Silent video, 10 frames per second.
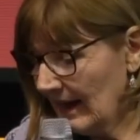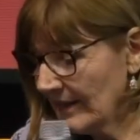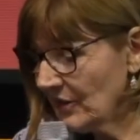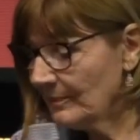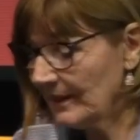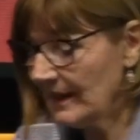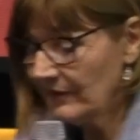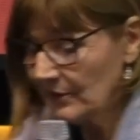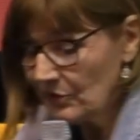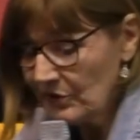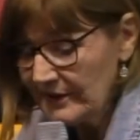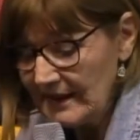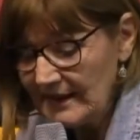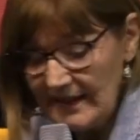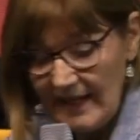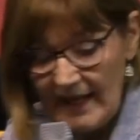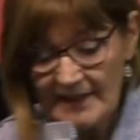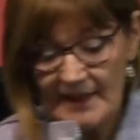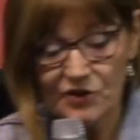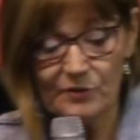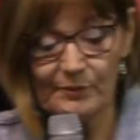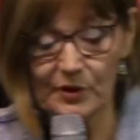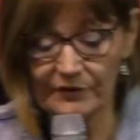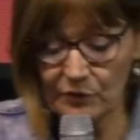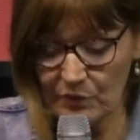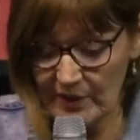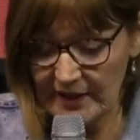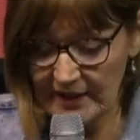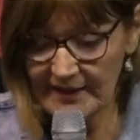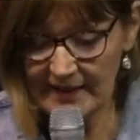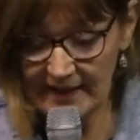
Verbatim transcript: I just believe the Lord uh, has such a beautiful word